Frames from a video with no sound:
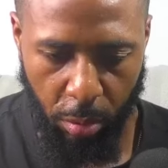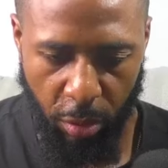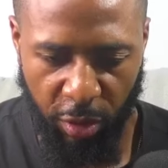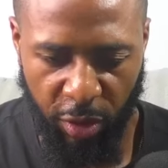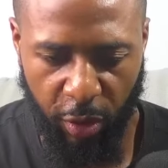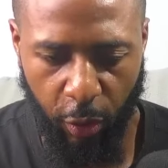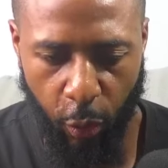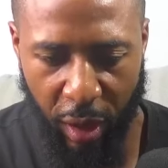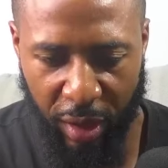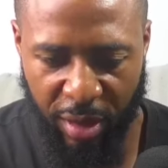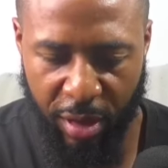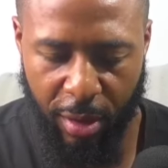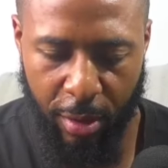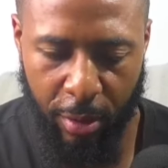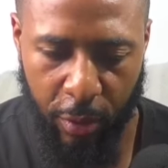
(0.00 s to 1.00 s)
So
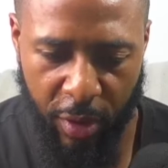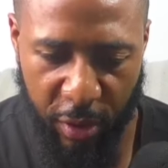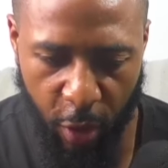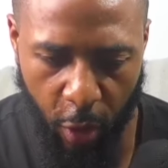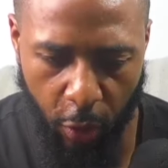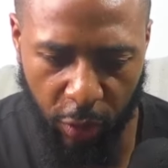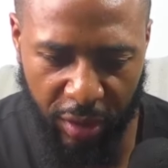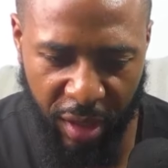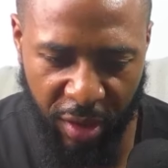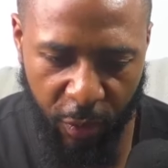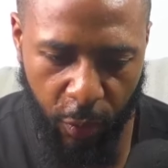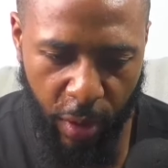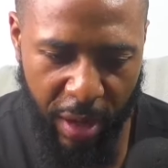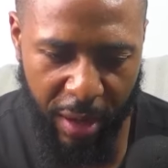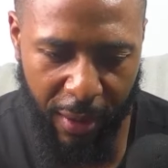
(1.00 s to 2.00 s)
Watson is out as
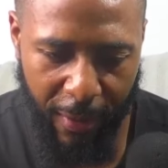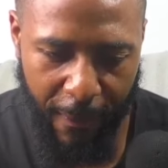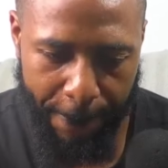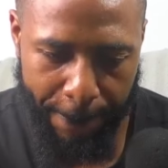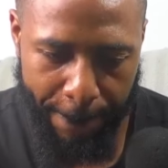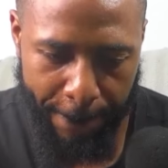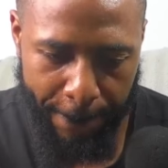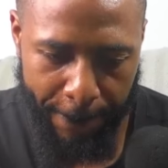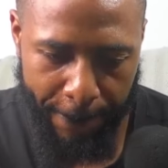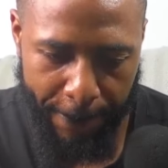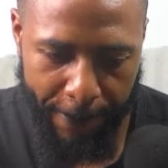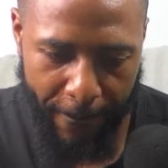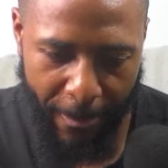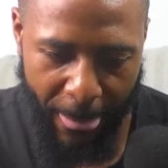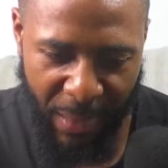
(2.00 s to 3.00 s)
well.
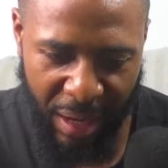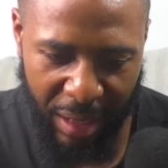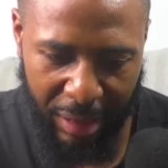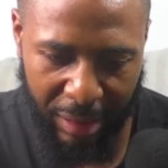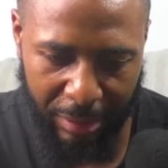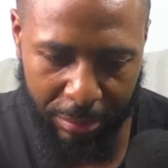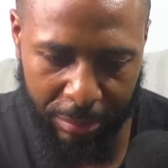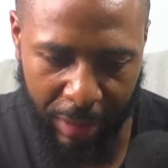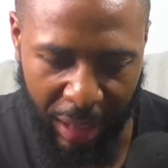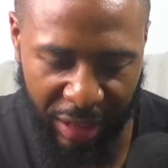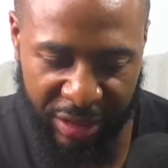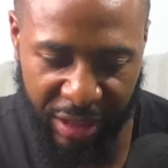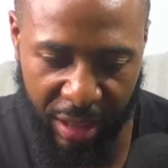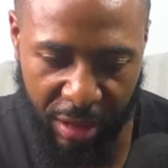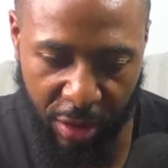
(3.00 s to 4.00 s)

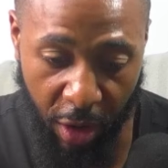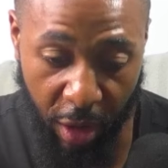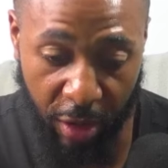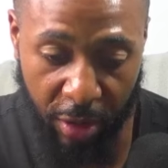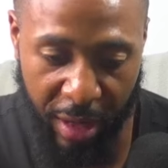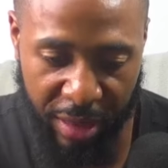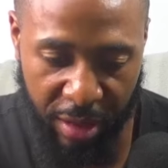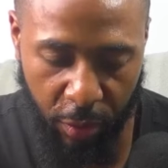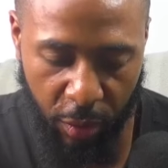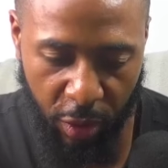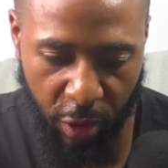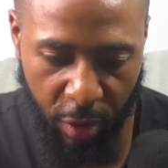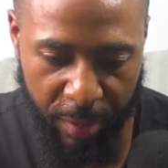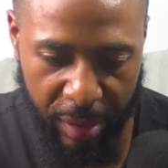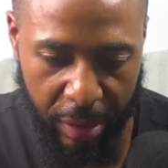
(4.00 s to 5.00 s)
Ashton Gardner, I think, will
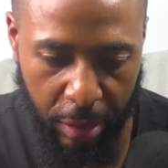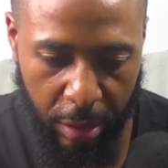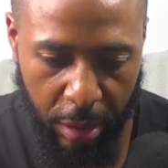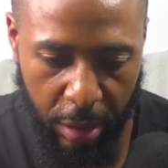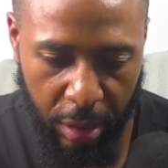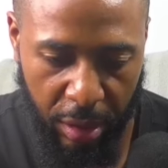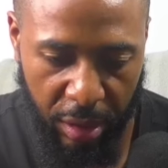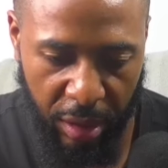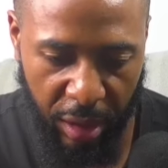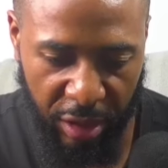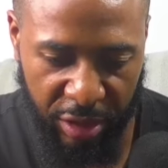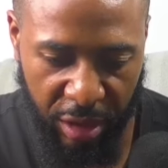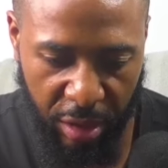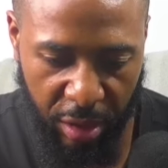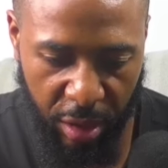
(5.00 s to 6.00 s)
come in. I think
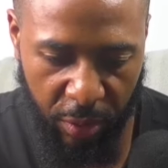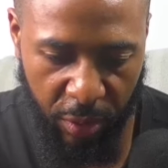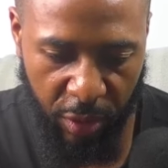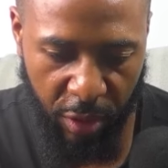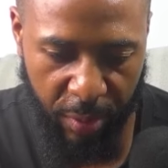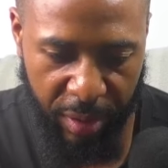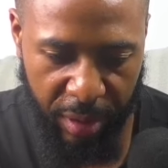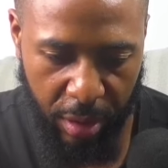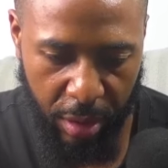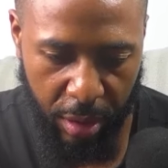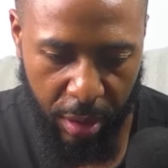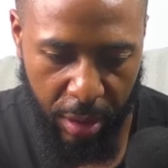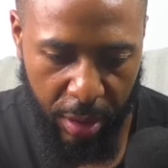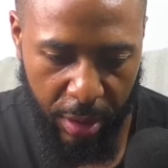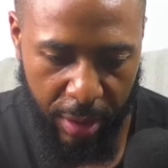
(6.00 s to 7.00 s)
Ashton Gardner will come
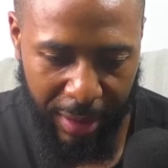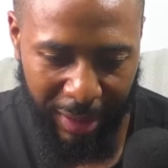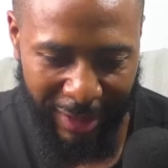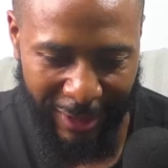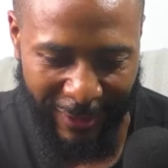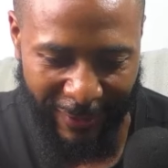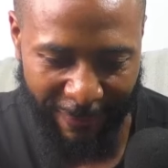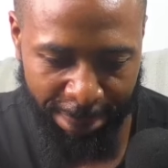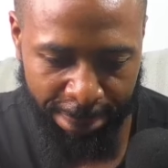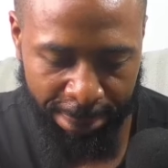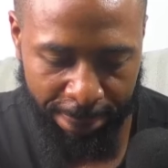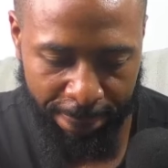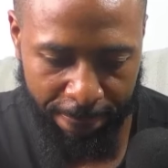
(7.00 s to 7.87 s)
in.